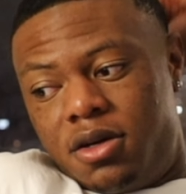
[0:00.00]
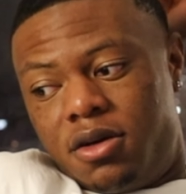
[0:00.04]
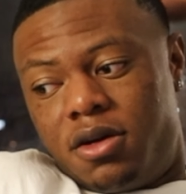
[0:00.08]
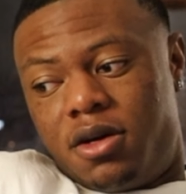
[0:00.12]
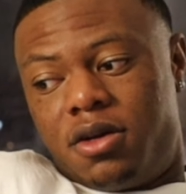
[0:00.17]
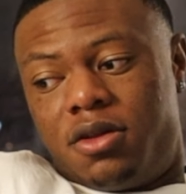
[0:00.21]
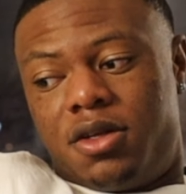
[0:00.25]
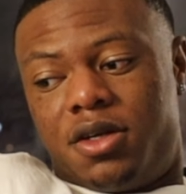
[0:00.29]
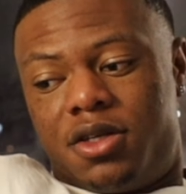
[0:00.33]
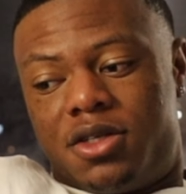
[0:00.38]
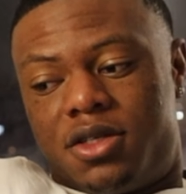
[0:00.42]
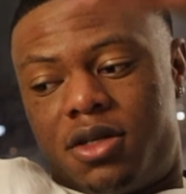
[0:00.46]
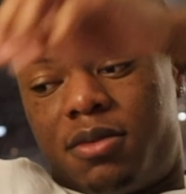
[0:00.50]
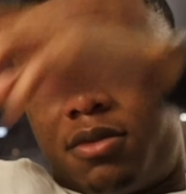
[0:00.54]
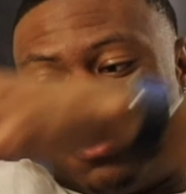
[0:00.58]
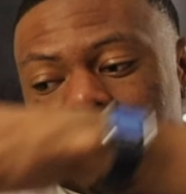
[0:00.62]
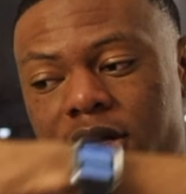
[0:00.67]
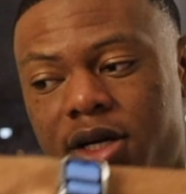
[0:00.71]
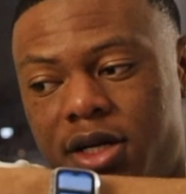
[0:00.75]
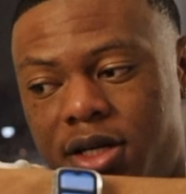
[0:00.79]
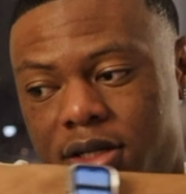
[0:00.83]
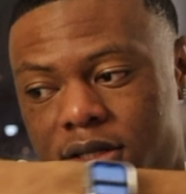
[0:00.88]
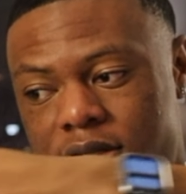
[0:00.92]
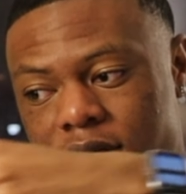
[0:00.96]
or at least something
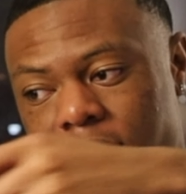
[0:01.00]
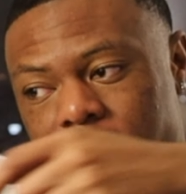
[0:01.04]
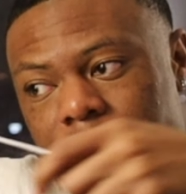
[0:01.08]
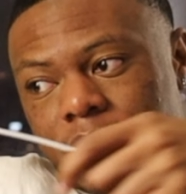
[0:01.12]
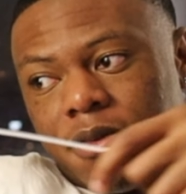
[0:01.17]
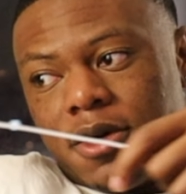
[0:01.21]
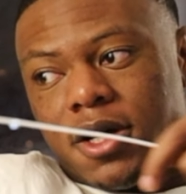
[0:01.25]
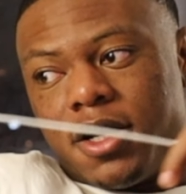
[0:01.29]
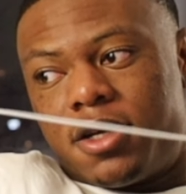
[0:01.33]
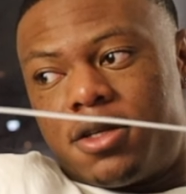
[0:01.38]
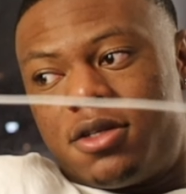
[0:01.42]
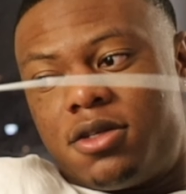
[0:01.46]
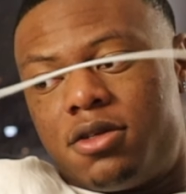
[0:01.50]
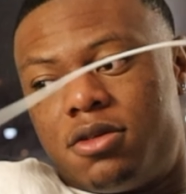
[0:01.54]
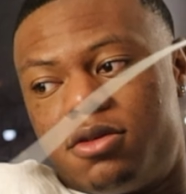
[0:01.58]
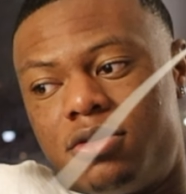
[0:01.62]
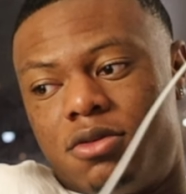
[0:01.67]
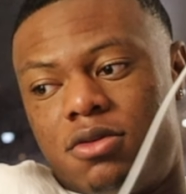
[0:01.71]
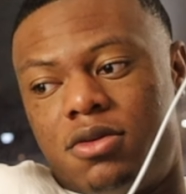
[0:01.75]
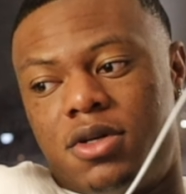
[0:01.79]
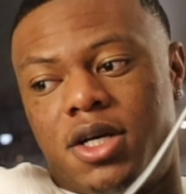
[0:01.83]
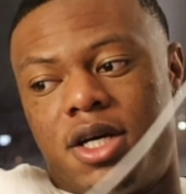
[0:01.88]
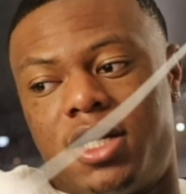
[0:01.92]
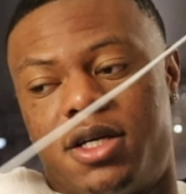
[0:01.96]
I could take back
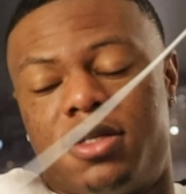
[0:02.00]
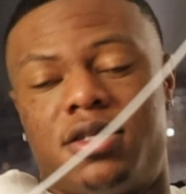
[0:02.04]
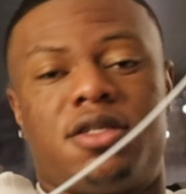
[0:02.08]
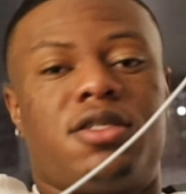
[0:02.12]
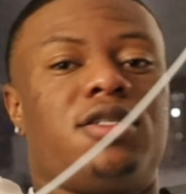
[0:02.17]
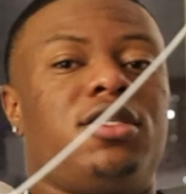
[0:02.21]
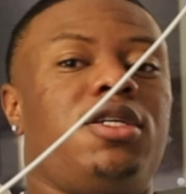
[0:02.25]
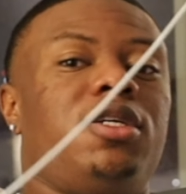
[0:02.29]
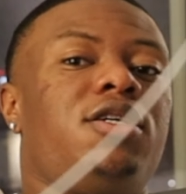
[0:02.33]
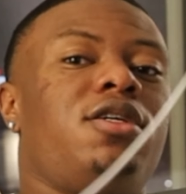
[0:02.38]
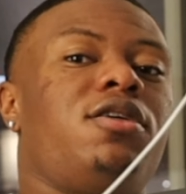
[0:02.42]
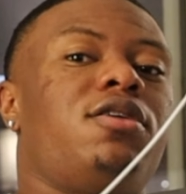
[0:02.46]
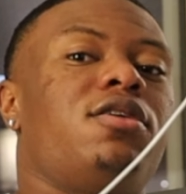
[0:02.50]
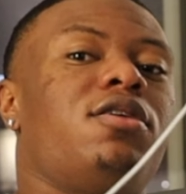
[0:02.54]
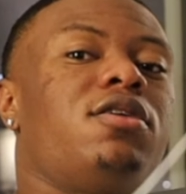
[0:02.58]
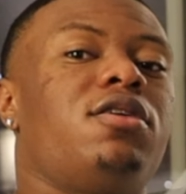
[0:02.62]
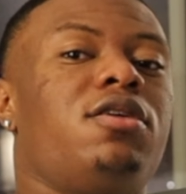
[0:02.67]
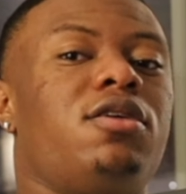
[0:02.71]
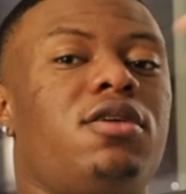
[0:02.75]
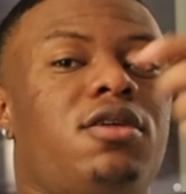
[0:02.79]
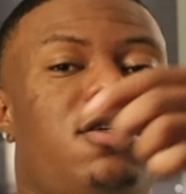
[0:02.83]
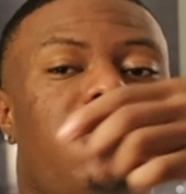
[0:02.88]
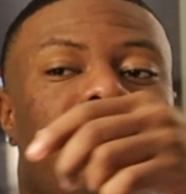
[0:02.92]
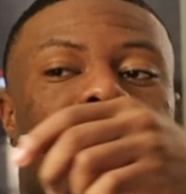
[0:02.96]
to SC,
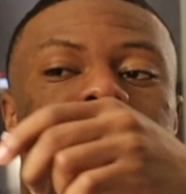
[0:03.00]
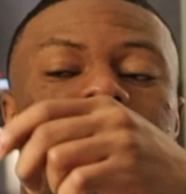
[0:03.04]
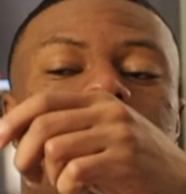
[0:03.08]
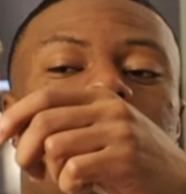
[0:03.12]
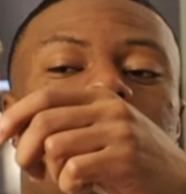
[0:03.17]
and